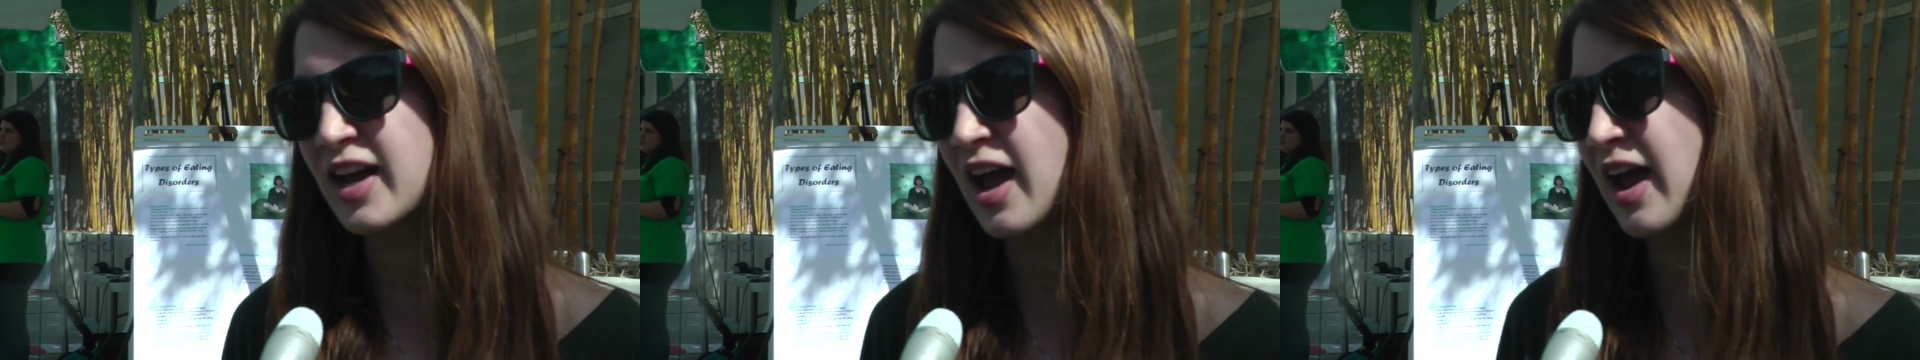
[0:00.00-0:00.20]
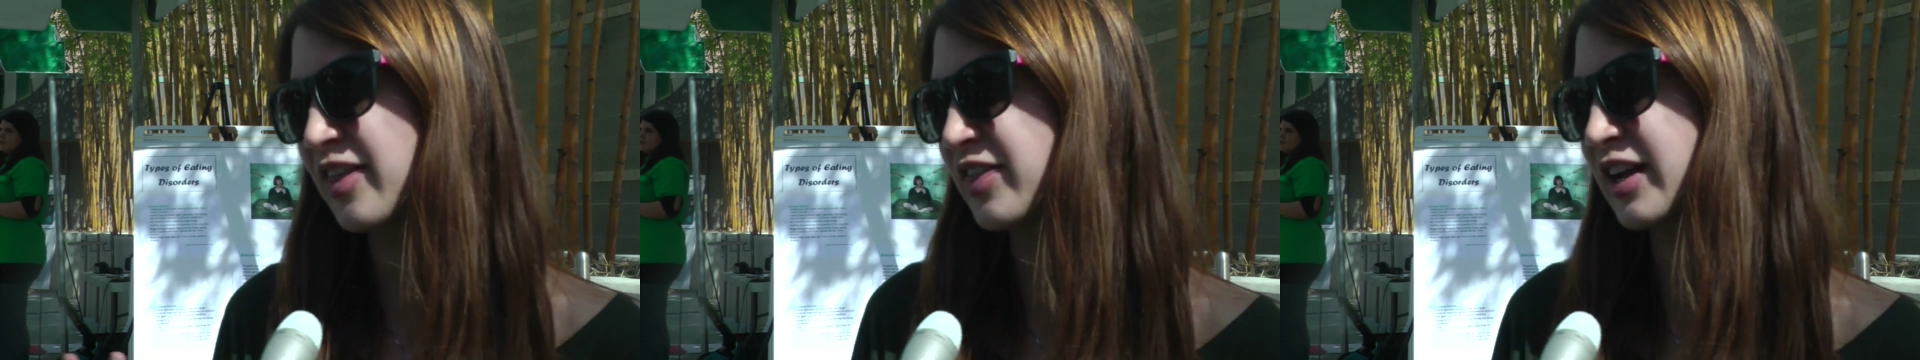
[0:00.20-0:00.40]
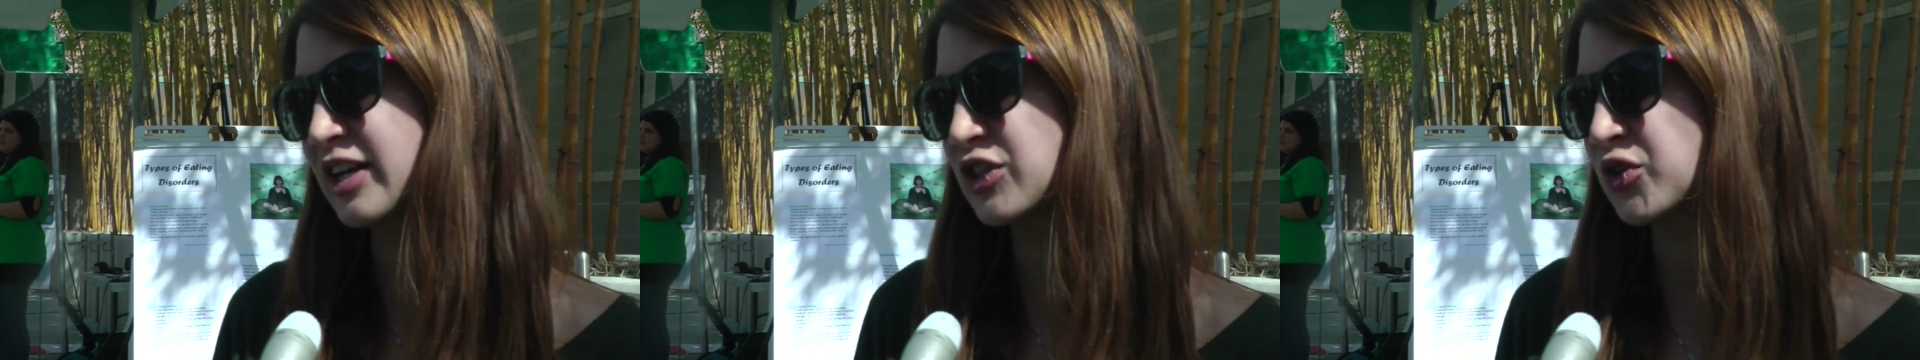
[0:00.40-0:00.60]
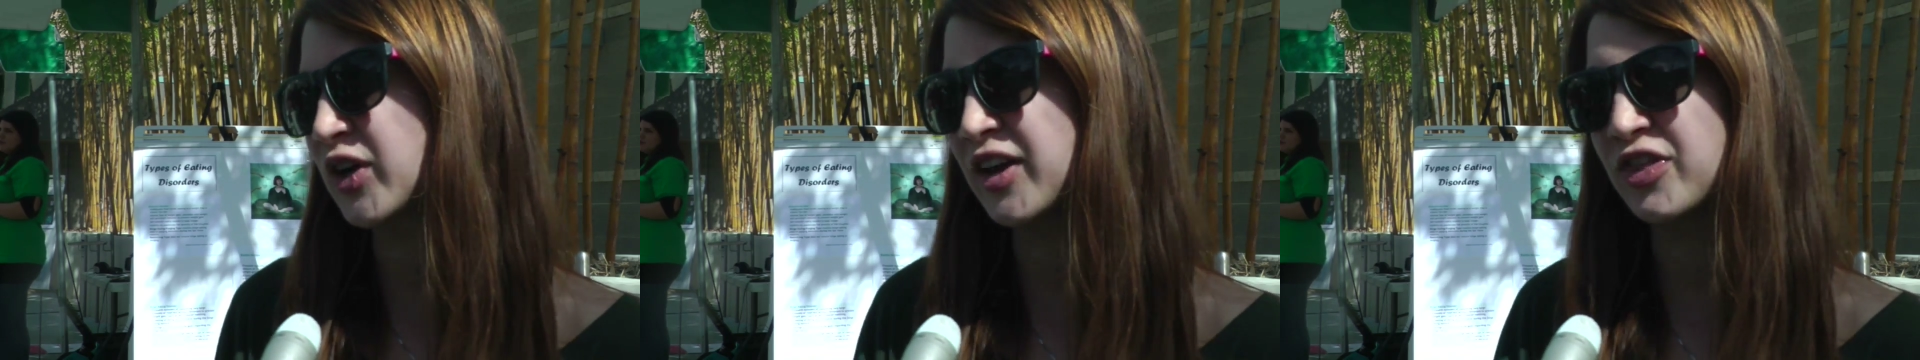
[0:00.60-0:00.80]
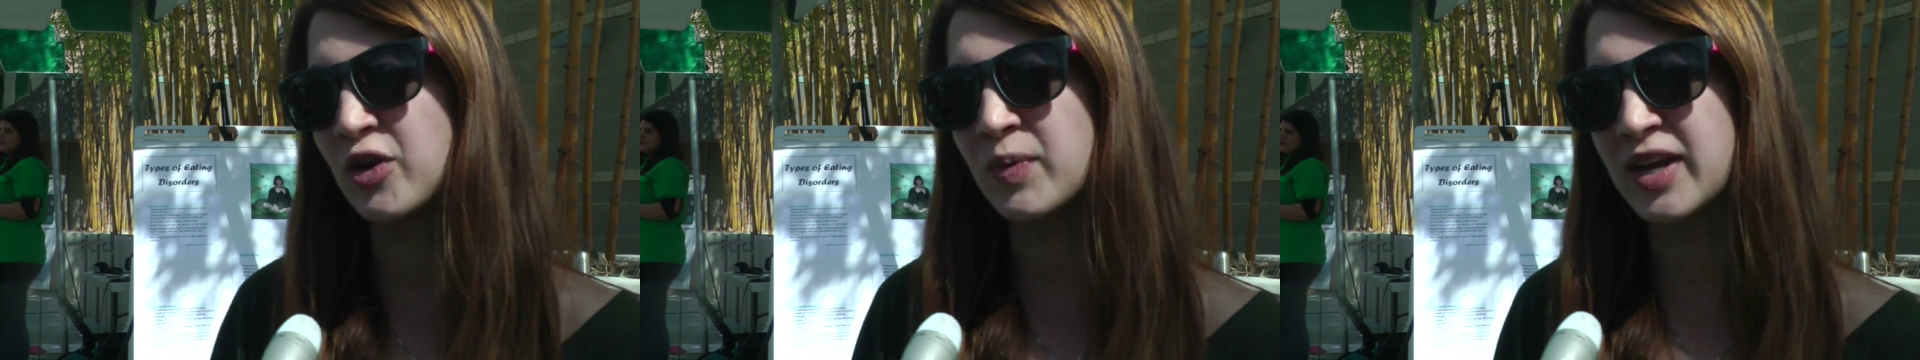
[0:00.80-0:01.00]
and I think it's
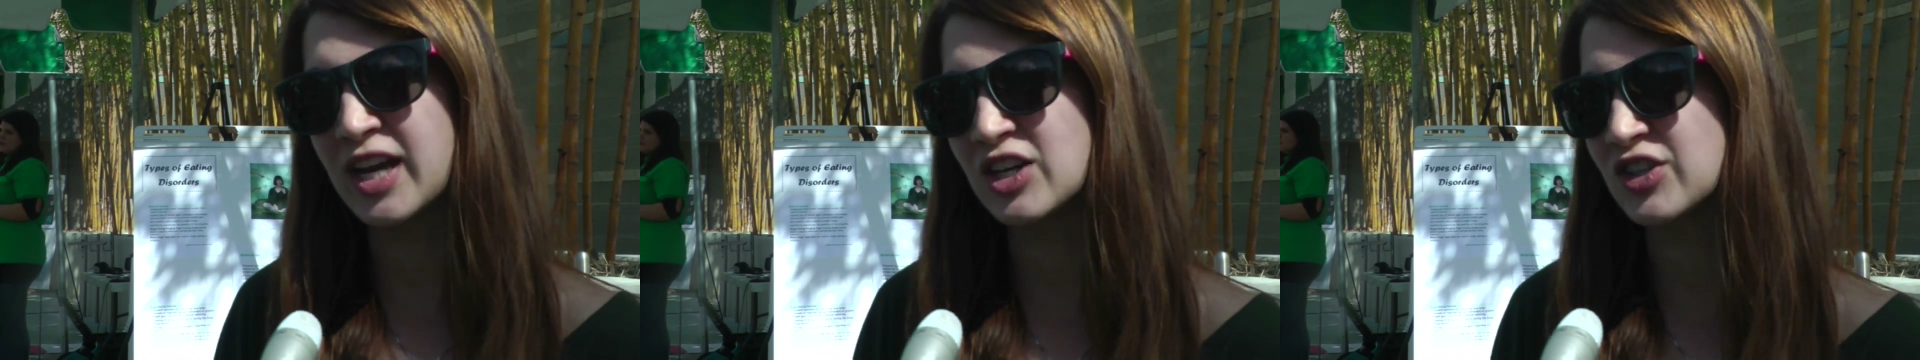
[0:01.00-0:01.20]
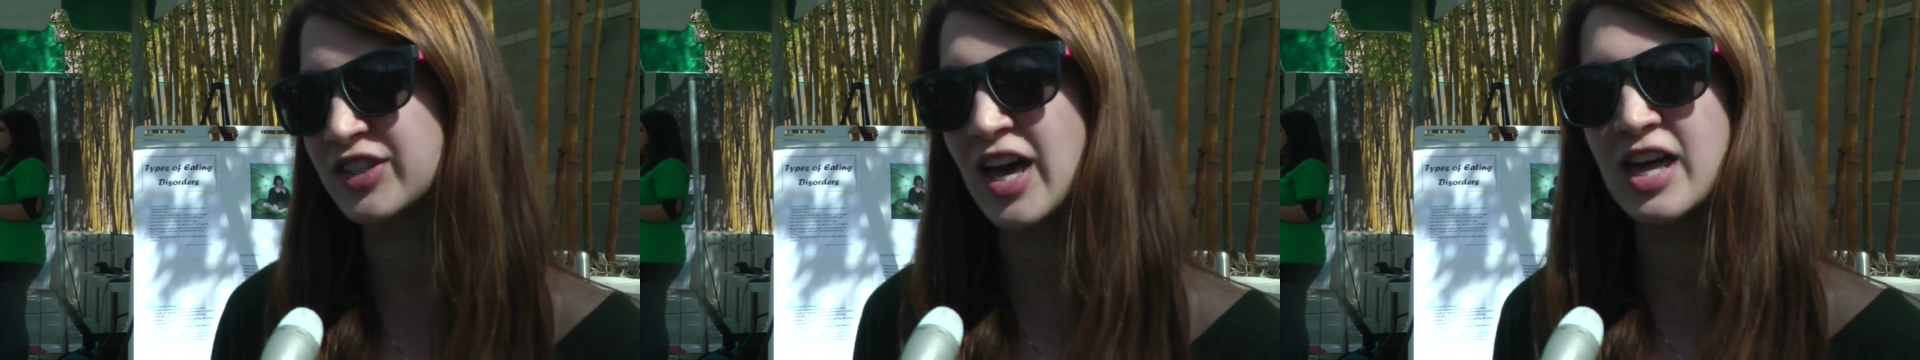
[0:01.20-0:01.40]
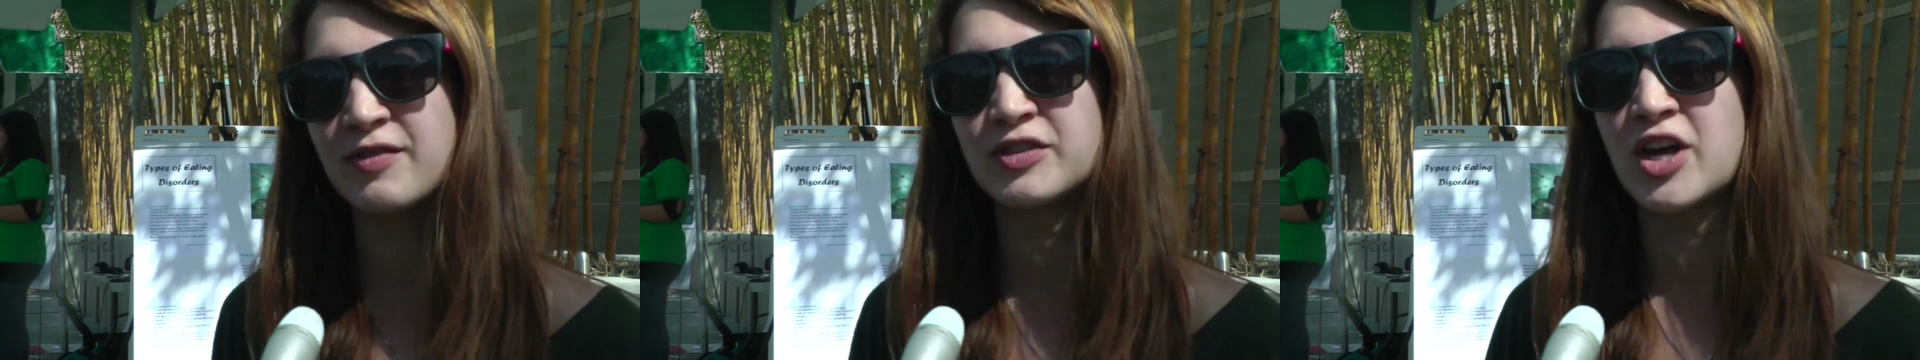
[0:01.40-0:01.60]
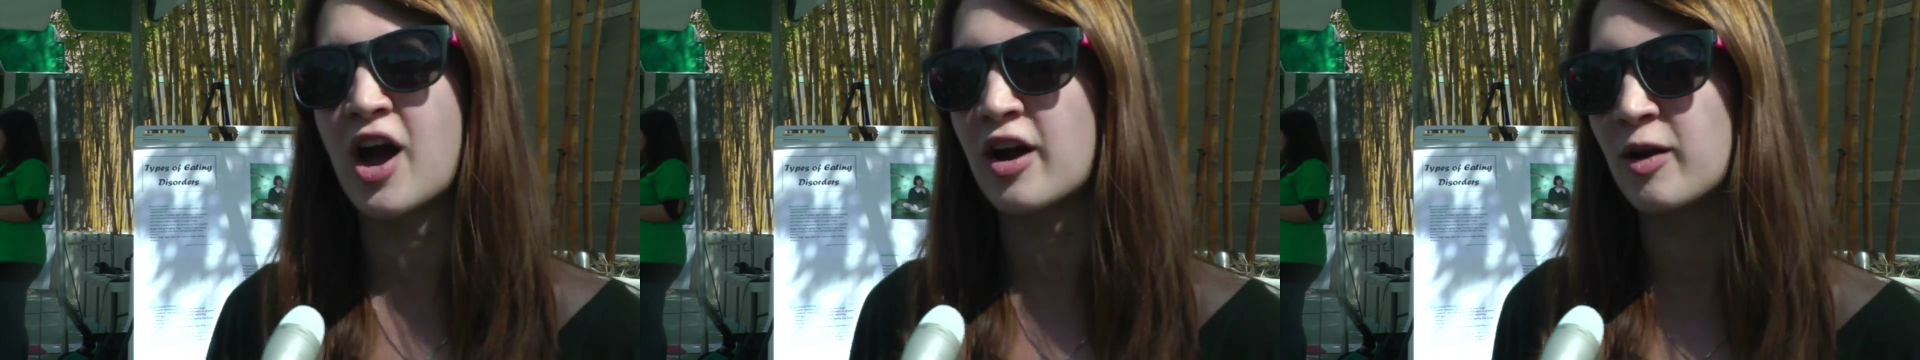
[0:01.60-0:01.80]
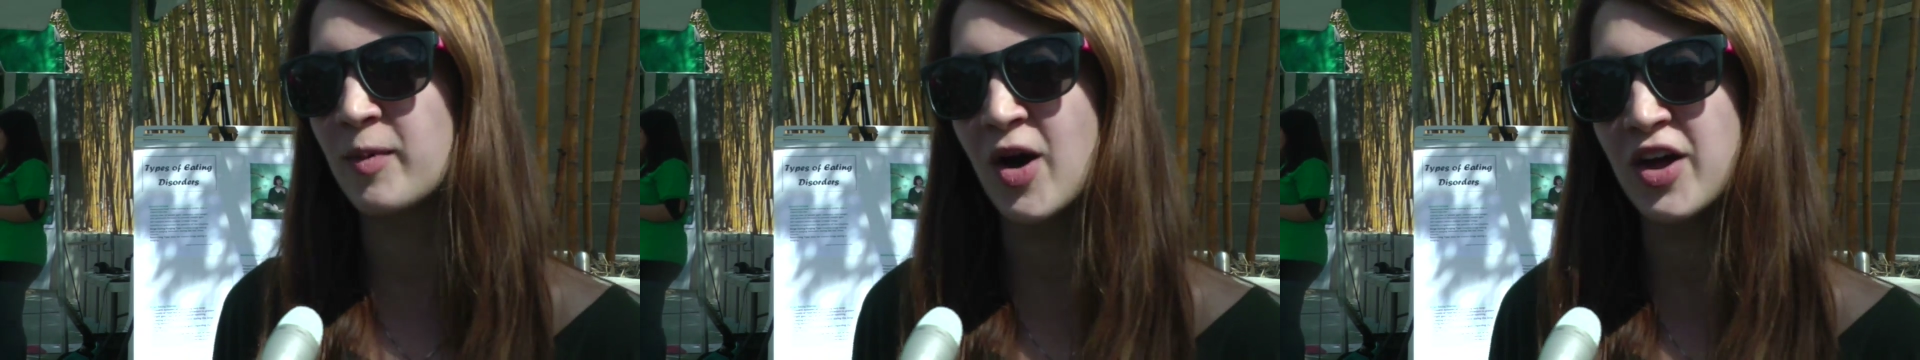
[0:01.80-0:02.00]
great that we can just kind of
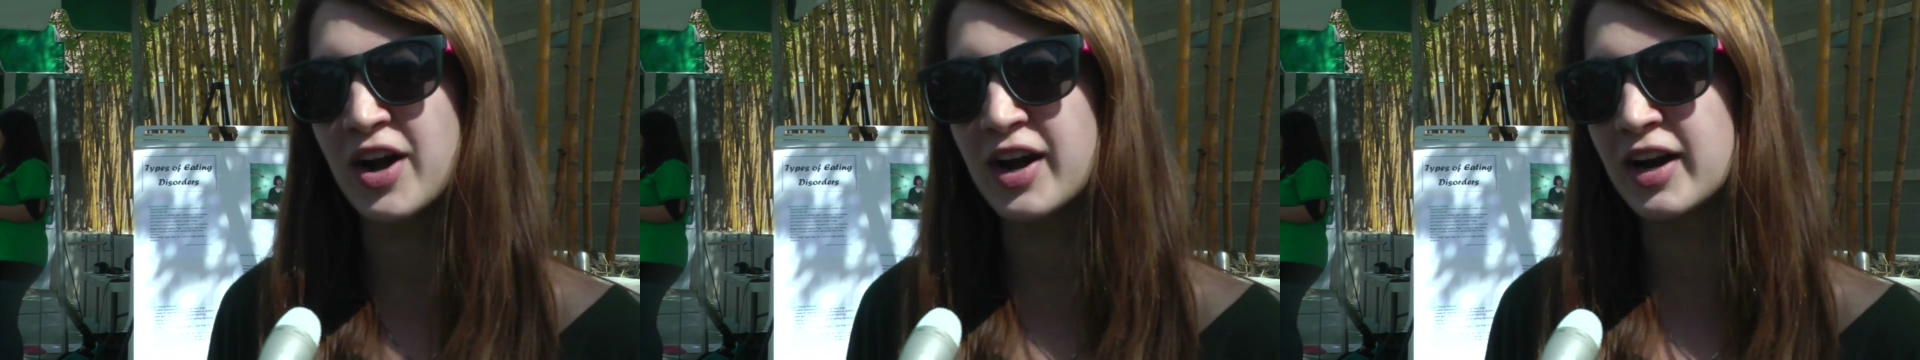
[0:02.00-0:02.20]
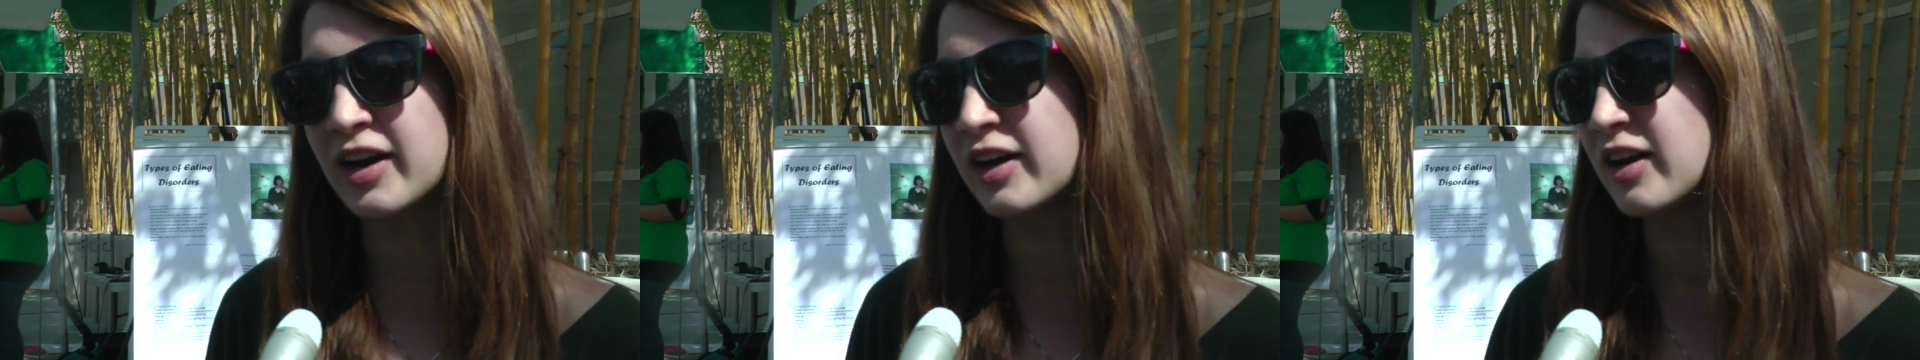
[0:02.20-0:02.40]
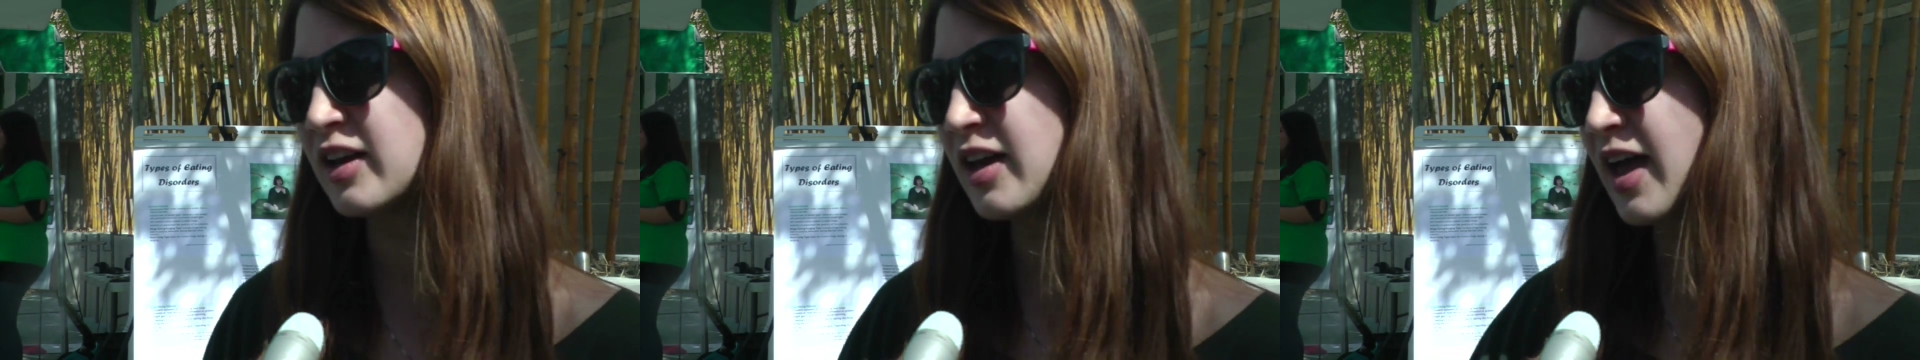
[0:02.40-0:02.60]
talk about it and,